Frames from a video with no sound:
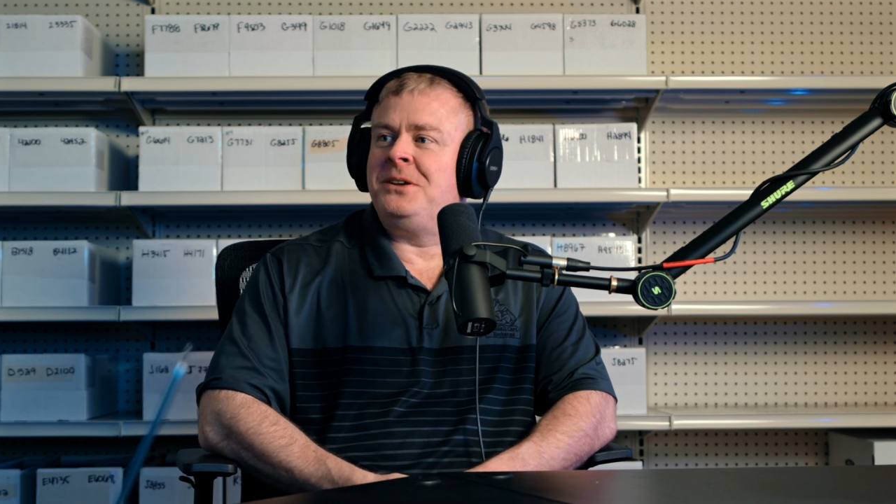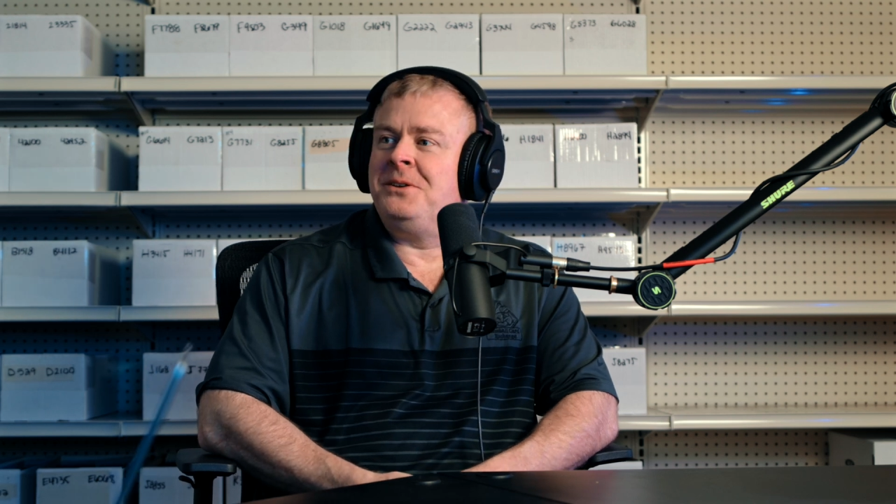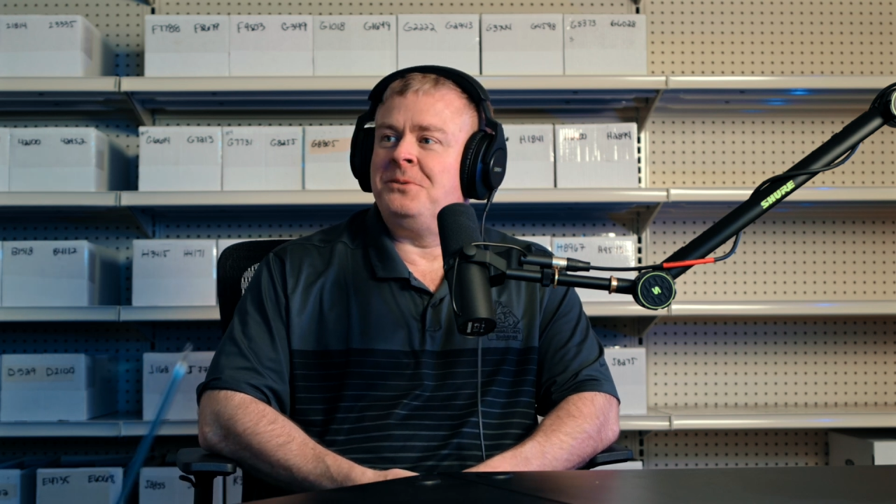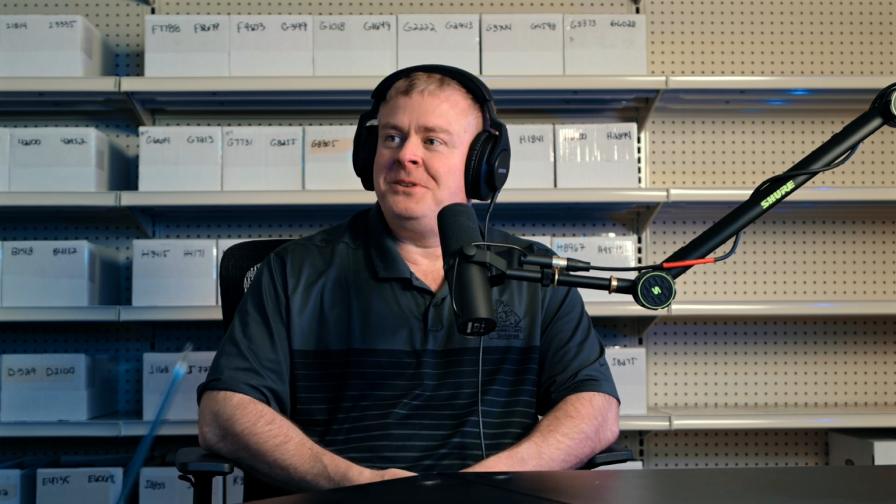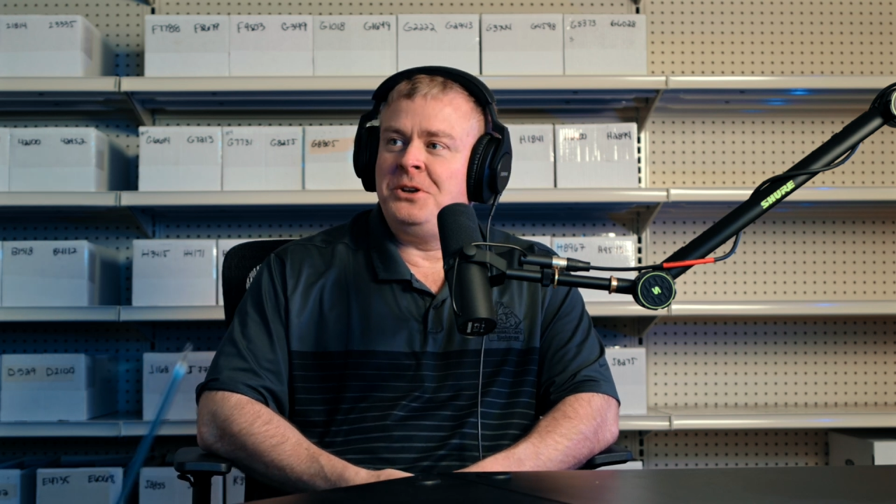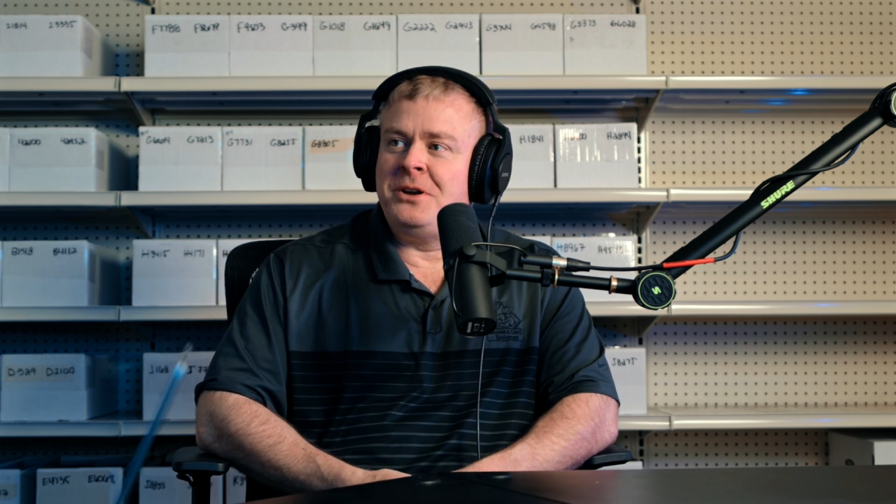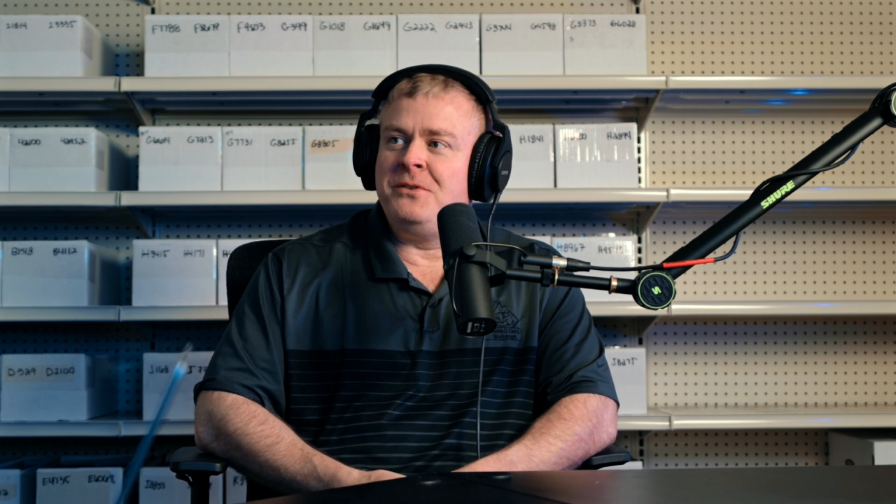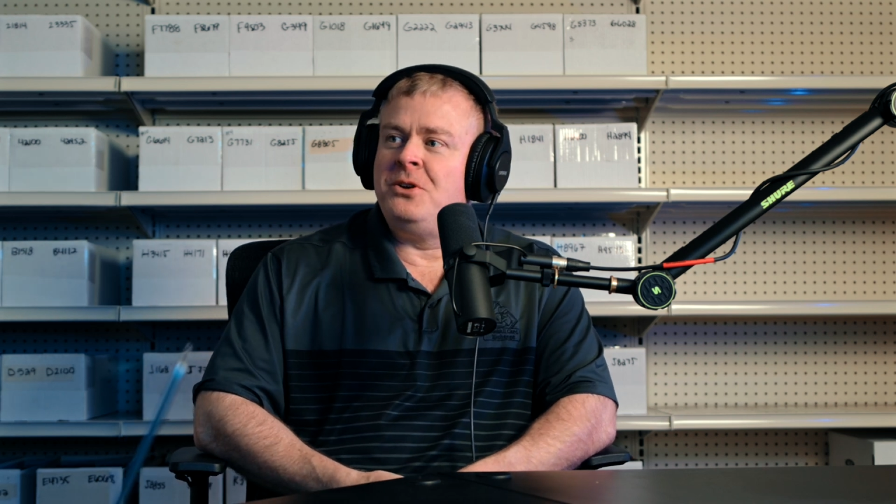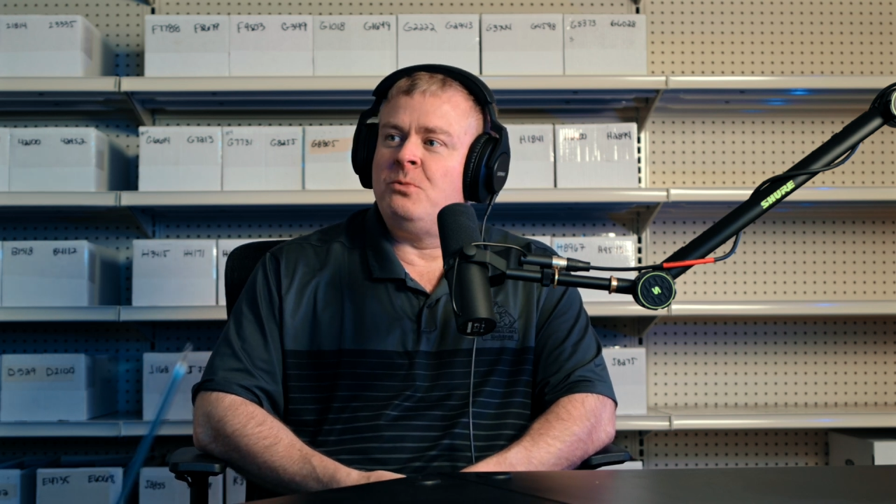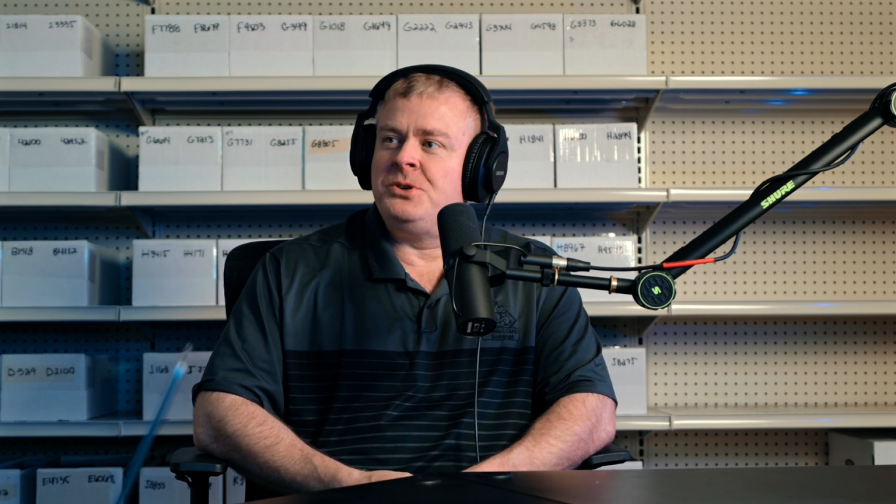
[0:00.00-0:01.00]
you never
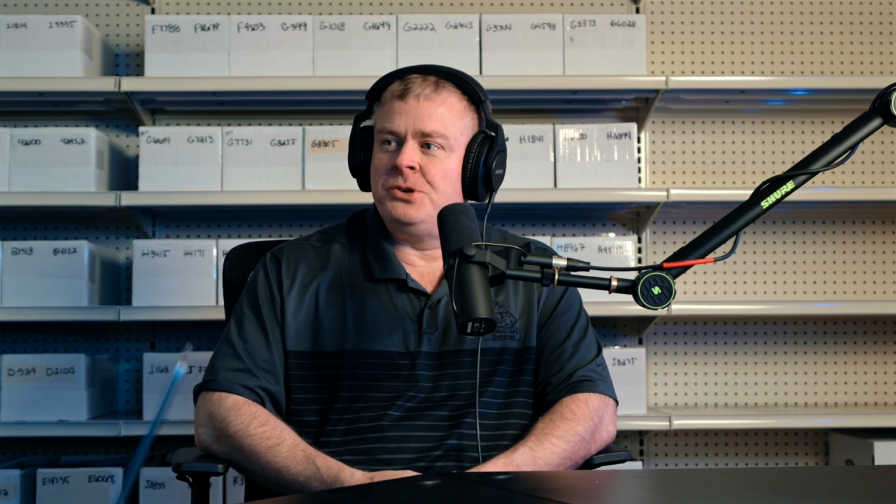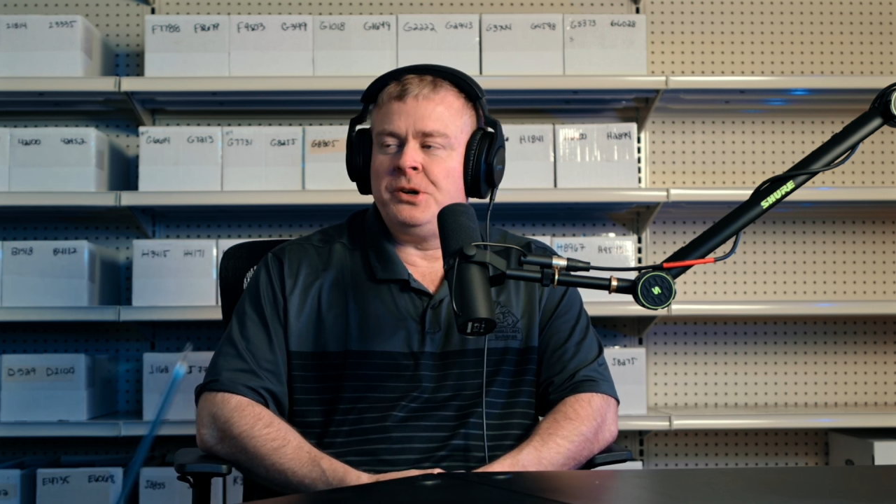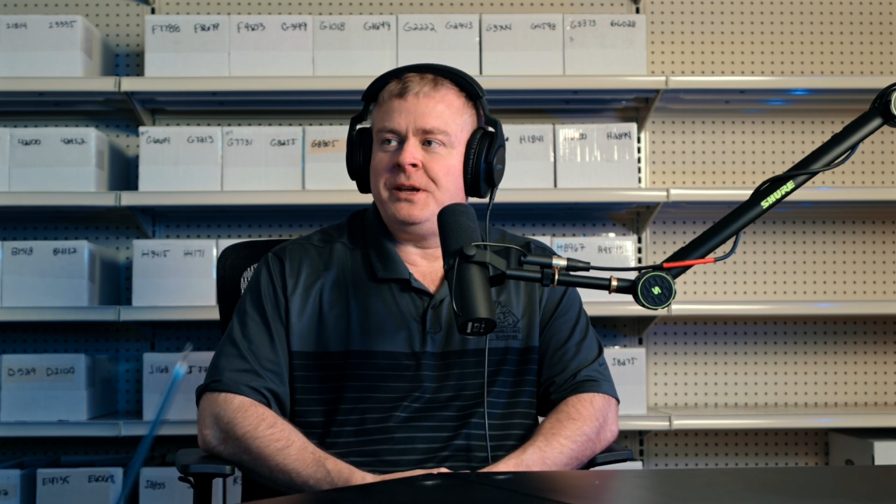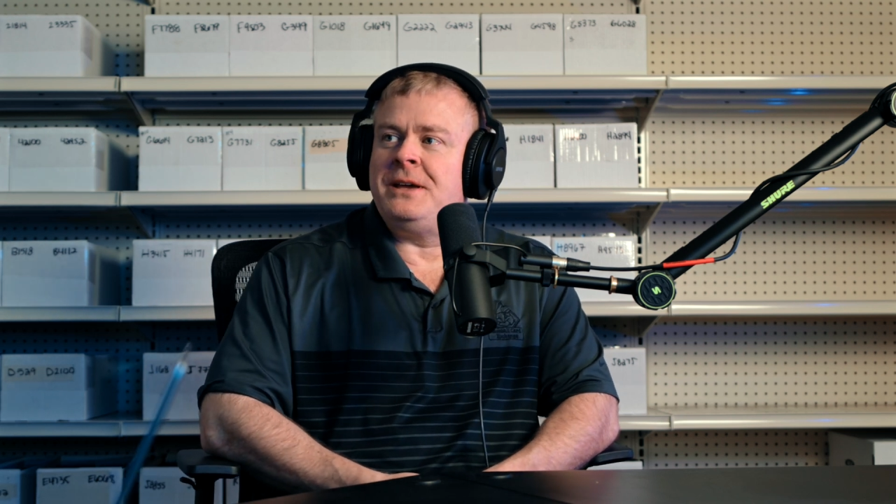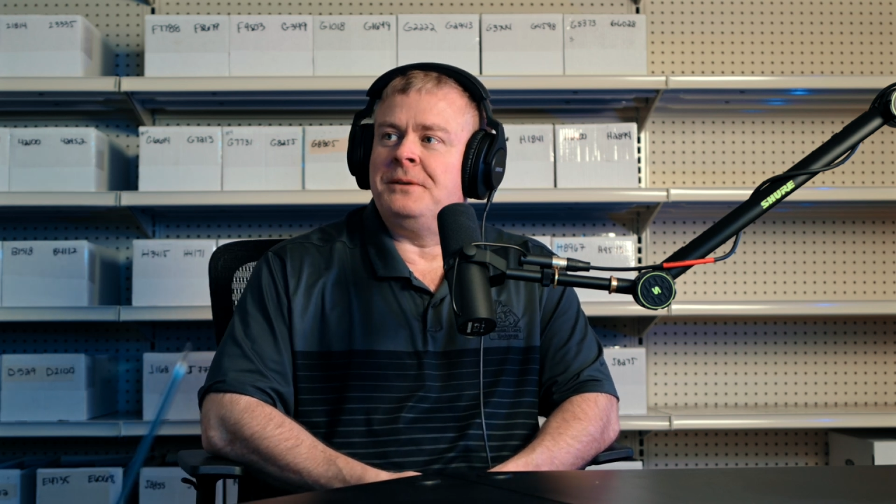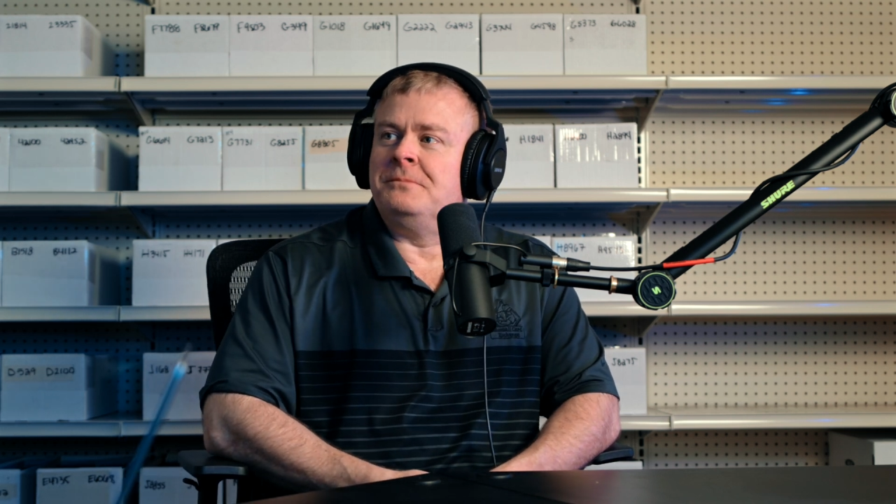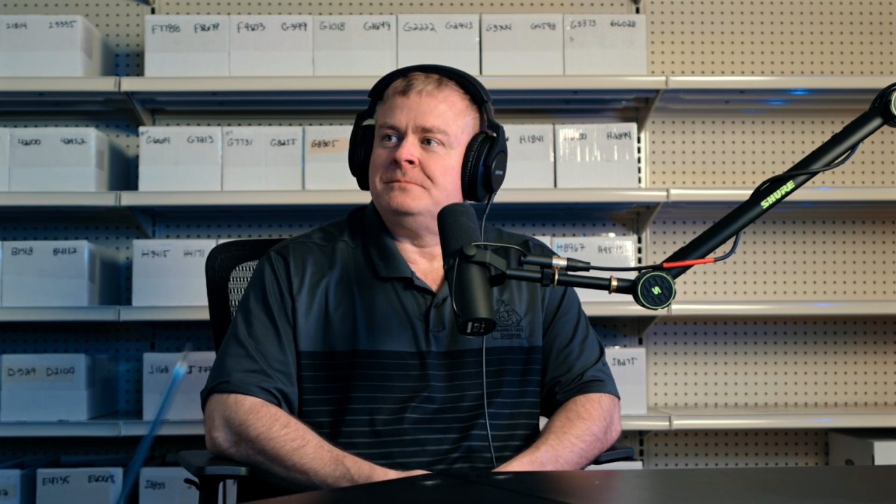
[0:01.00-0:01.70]
know what you're going to get.